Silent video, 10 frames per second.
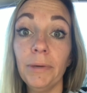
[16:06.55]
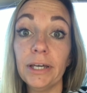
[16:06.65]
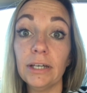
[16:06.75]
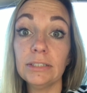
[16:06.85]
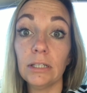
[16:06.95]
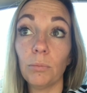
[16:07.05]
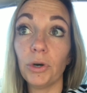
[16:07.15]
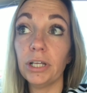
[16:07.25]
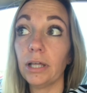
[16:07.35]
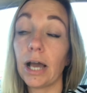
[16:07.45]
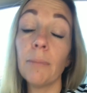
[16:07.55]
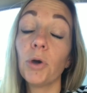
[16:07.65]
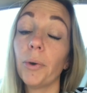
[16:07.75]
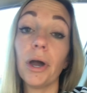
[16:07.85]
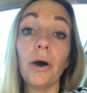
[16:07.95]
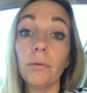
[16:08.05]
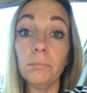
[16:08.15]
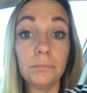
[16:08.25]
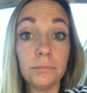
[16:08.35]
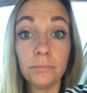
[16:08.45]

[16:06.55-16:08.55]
I guess, in the morning, like, I'm going home.